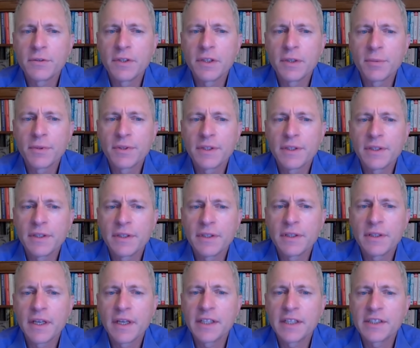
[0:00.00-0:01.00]
liberty
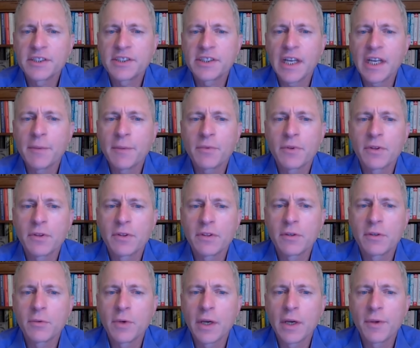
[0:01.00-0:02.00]
has shaped
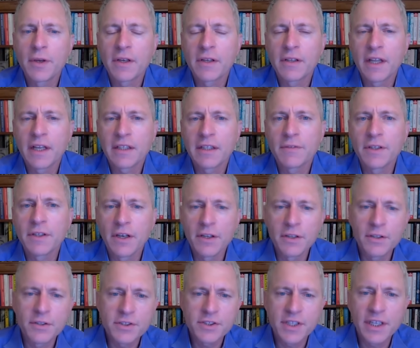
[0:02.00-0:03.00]
the way we collectively
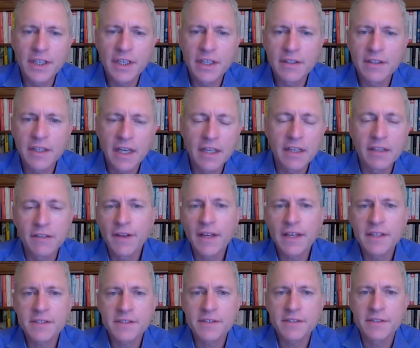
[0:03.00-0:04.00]
understand and
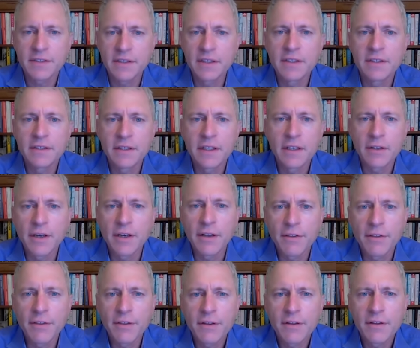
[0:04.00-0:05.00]
invest in our health?